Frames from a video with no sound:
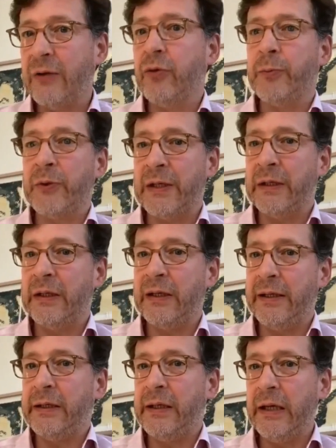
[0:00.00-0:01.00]
100%
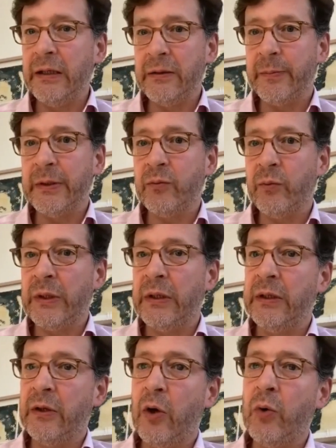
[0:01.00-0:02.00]
clear yet, but
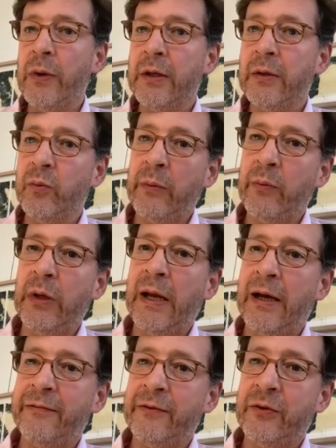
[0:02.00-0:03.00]
we know that we will
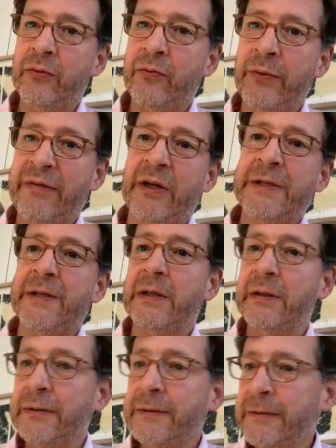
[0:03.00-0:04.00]
have to revise
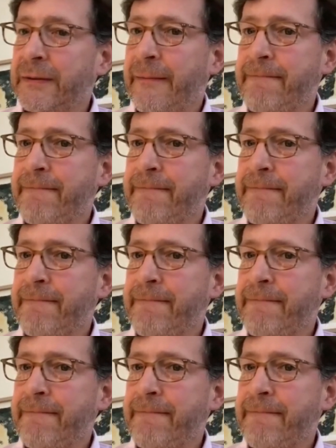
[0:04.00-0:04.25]
it.